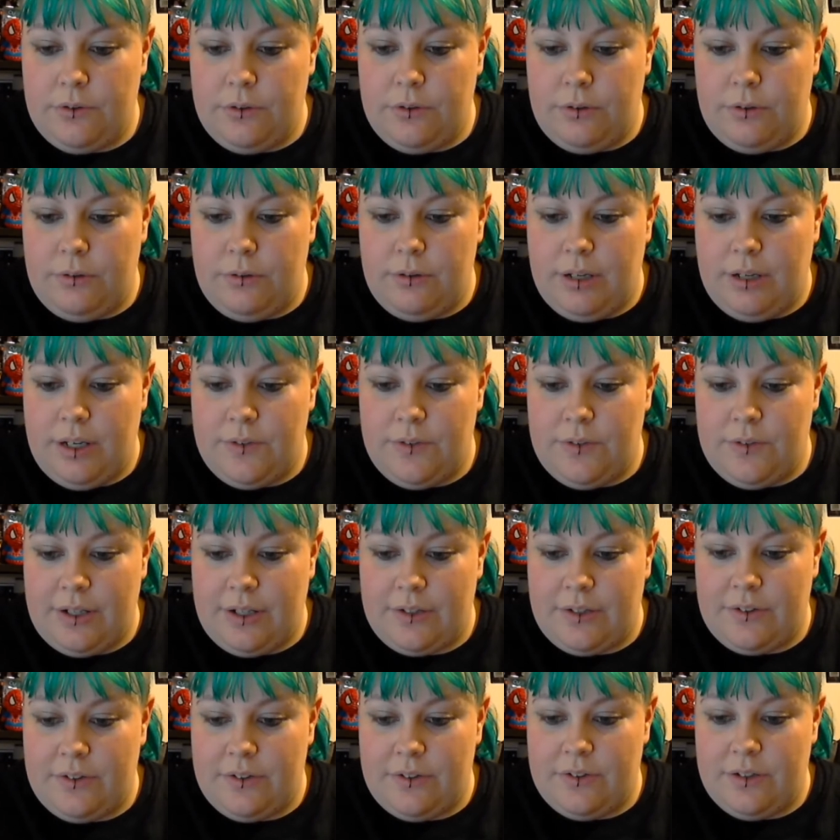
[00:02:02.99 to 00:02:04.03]
don't have
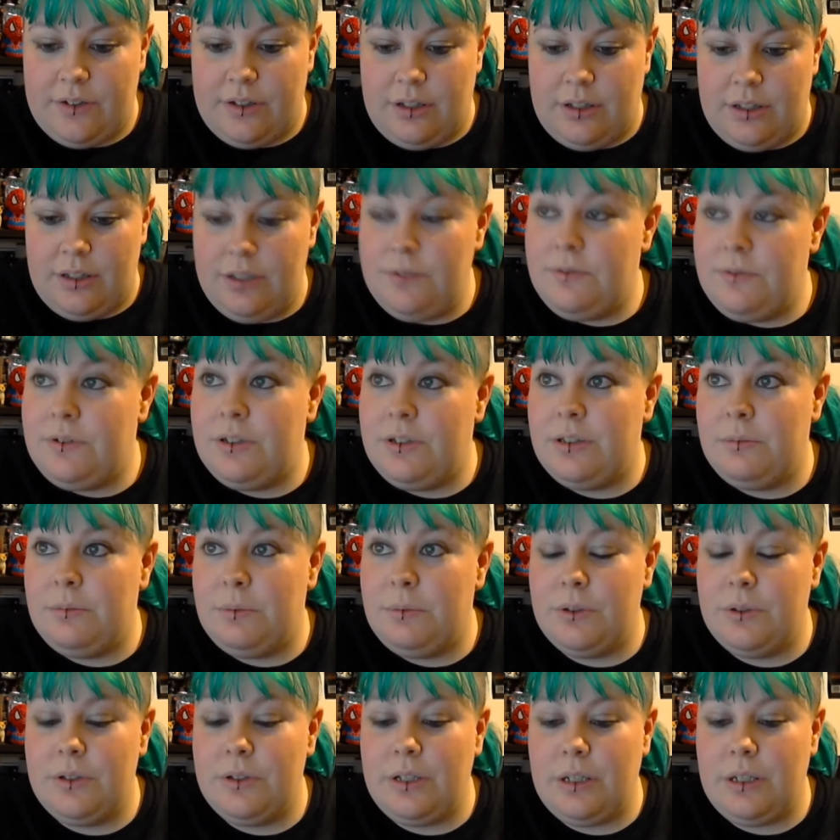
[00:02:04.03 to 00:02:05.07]
access to the lift in the
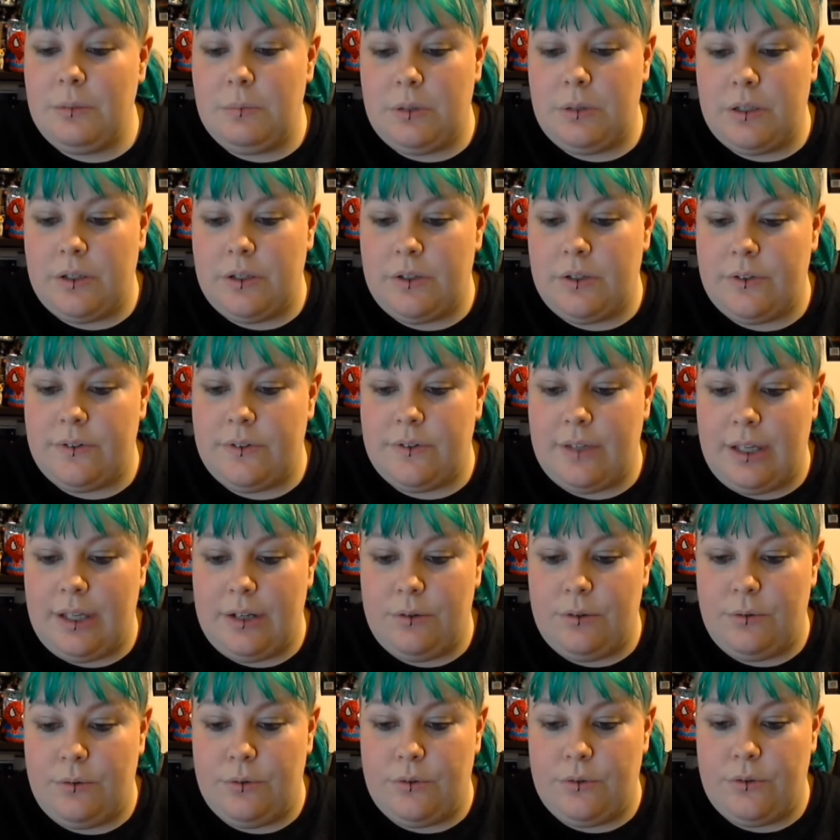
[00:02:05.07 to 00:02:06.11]
building because that
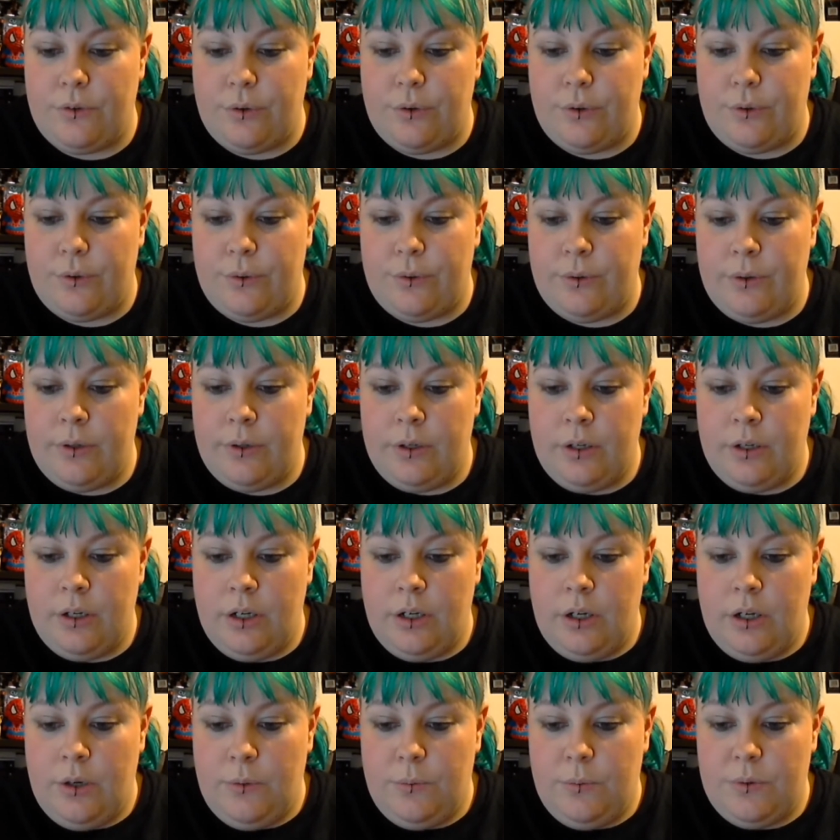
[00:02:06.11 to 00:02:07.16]
also
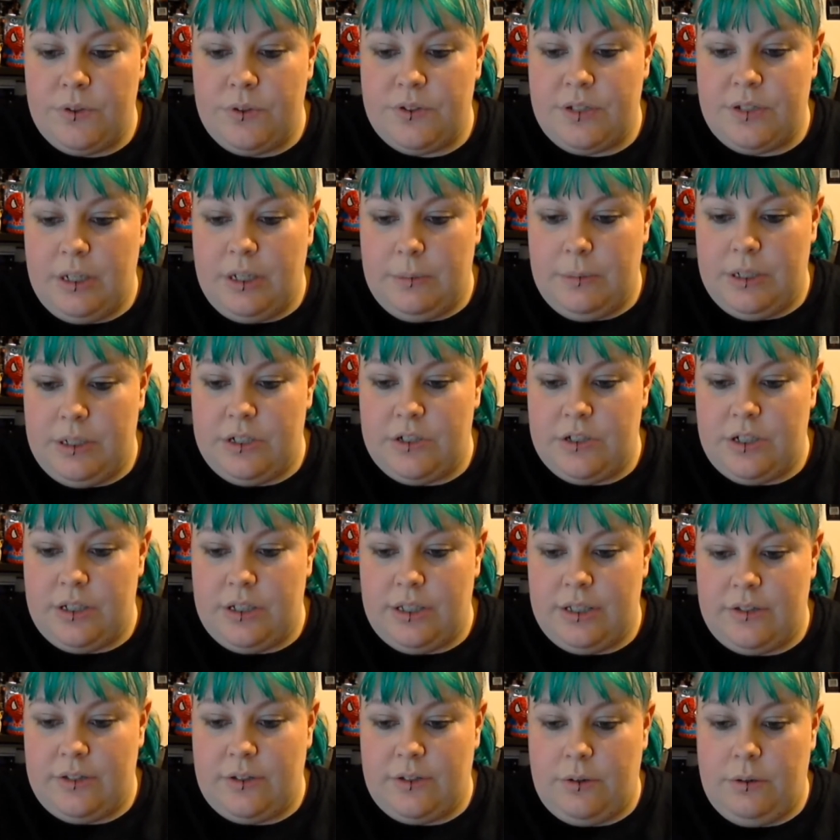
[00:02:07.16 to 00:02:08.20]
was damaged, and
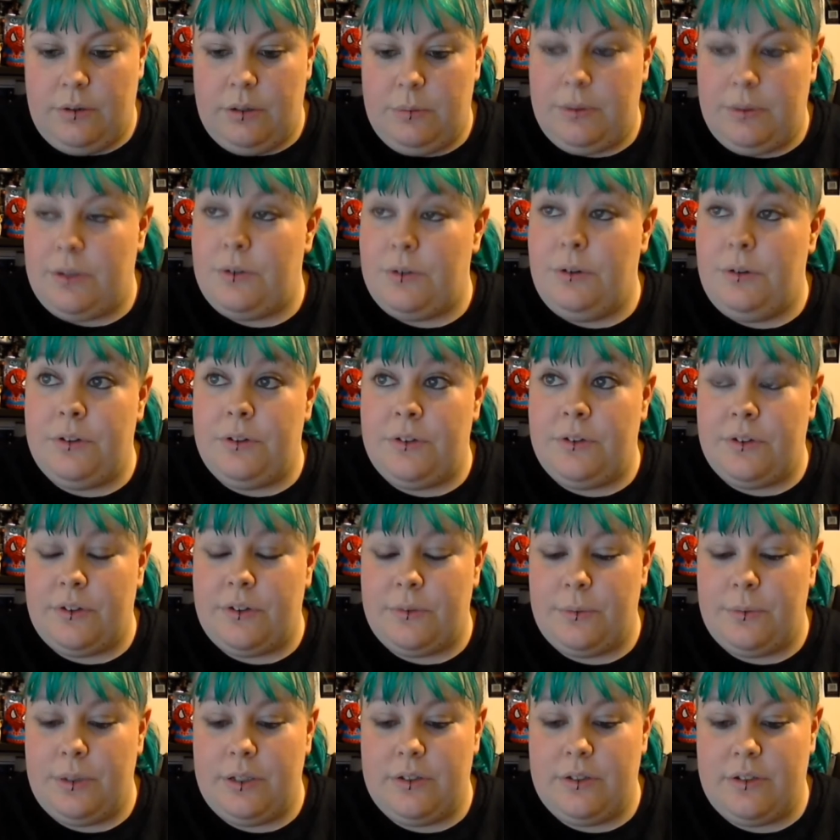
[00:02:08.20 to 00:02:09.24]
that's going to be 3 to 6
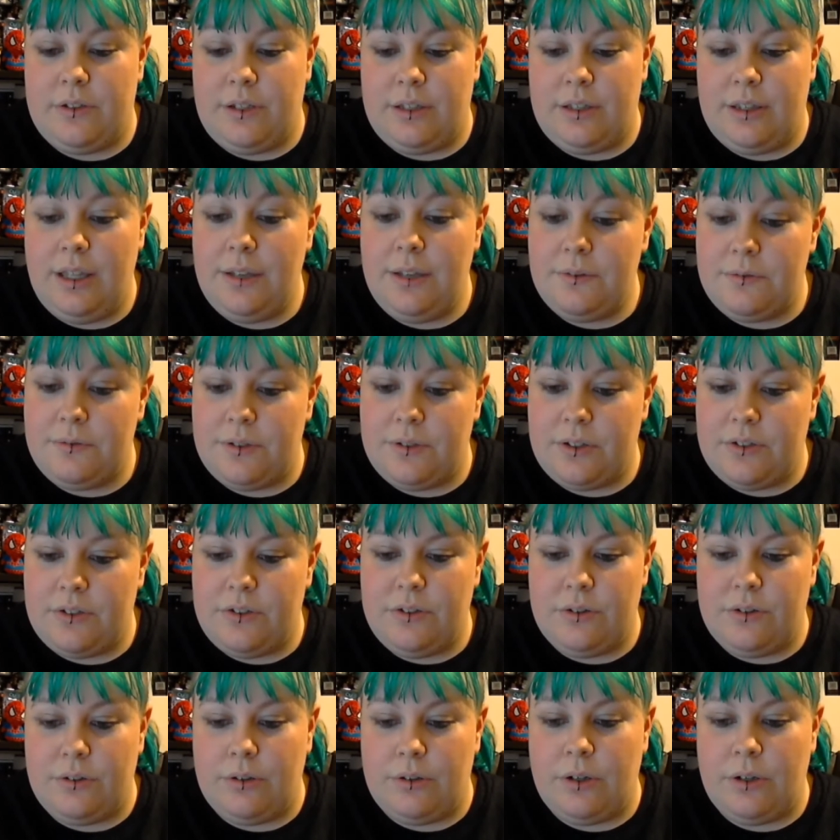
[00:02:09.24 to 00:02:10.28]
weeks to get that fixed
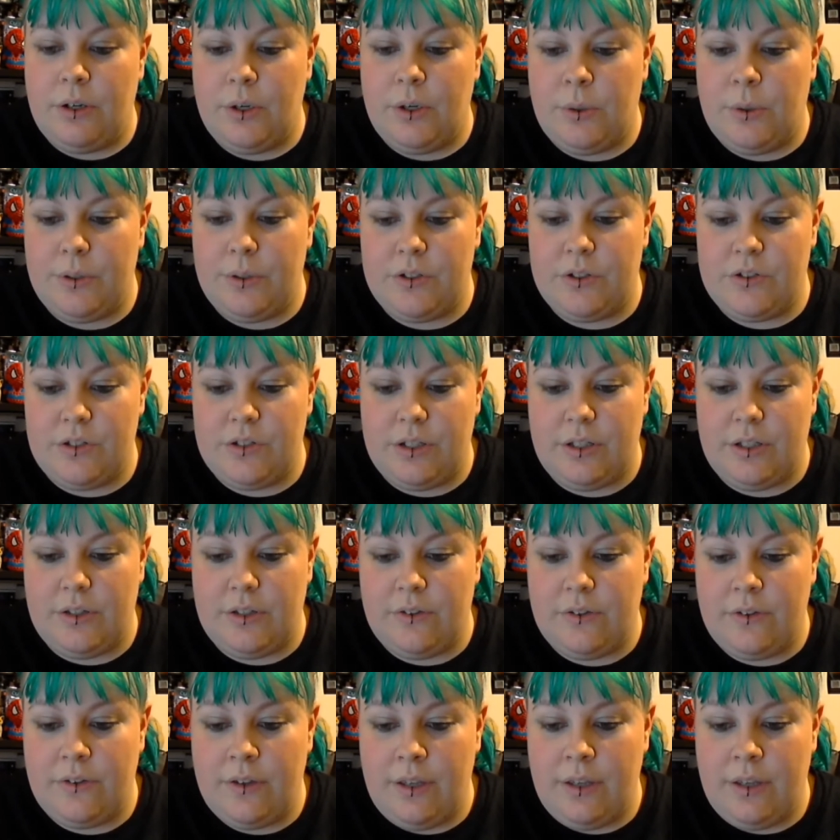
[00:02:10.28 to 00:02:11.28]
too, which is